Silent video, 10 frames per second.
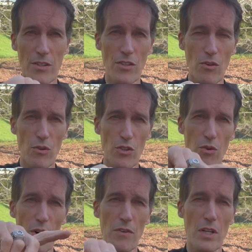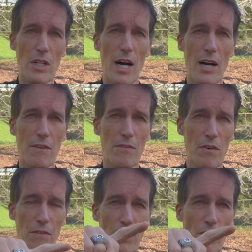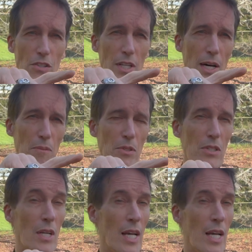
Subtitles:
toward 12 o'clock for a few steps.